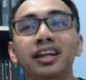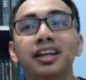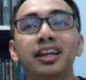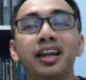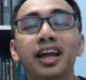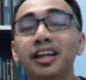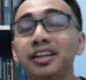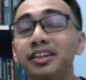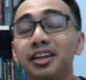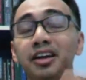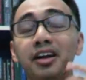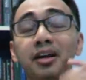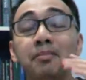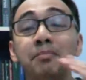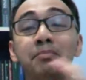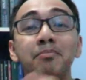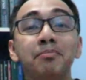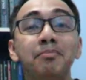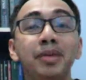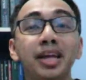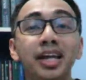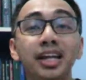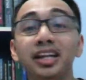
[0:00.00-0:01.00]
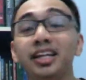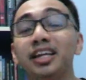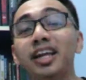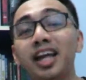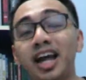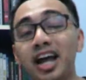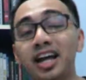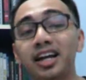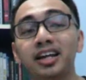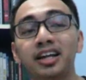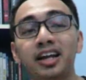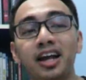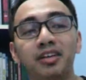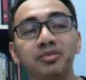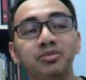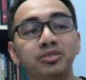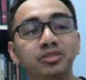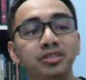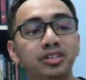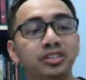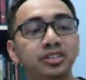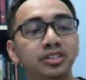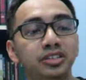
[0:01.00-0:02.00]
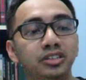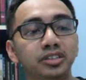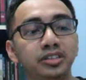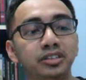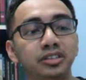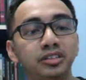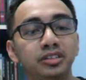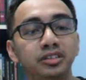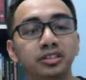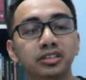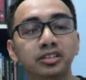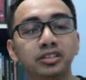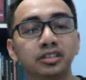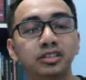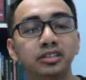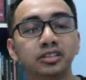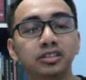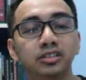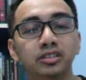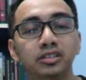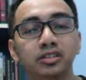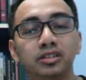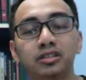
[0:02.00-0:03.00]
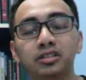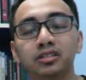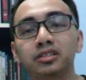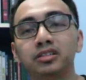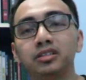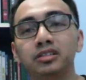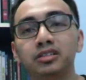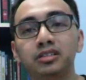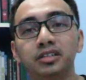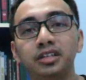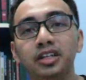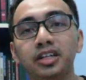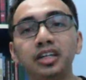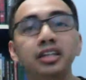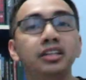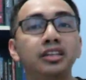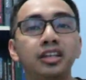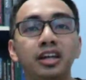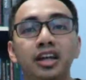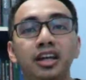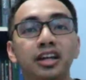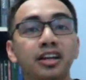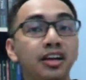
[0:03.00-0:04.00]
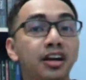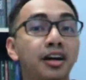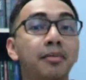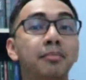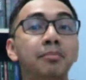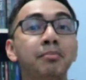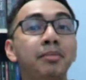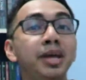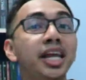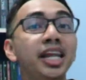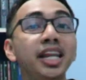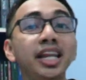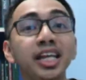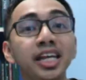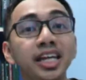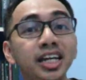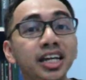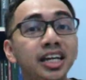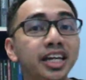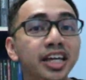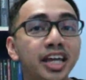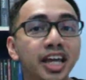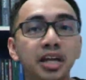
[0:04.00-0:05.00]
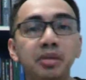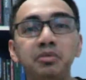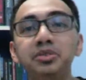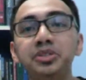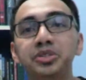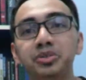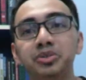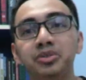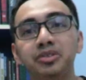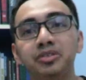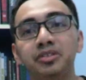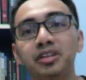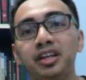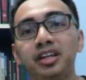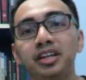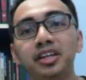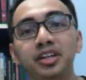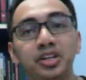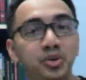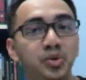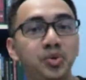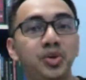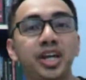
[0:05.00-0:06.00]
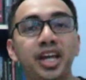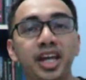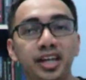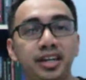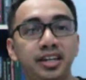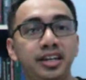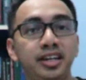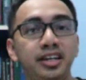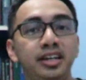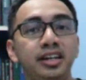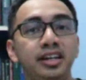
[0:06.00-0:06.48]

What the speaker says: Like, there are many, I've searched on the internet, there are many game shows in the UK